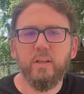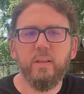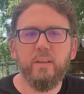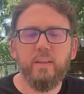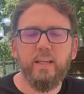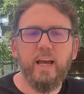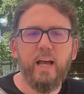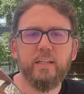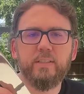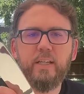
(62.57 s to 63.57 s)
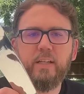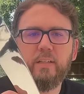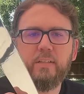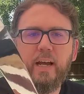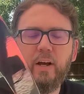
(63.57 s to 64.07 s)
the Oxtail
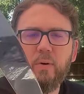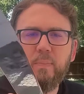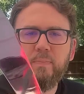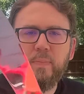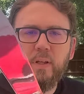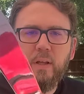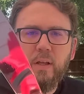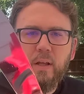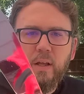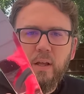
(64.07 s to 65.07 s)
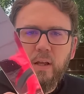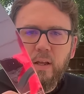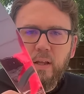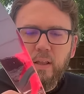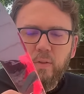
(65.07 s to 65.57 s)
Dao,
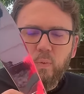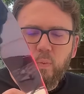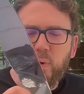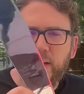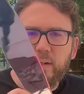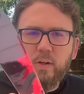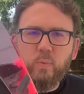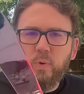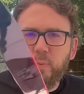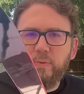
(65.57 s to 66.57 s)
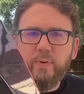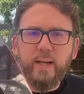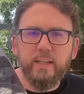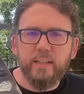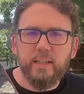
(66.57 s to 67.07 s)
what would we
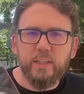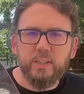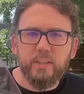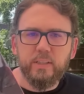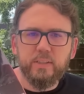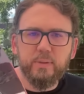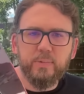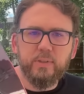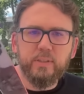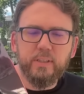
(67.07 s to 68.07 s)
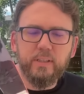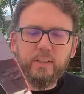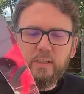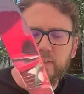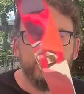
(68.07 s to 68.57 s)
find in the kitchen that's similar to
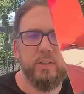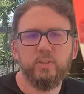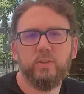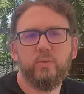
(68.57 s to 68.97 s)
this? So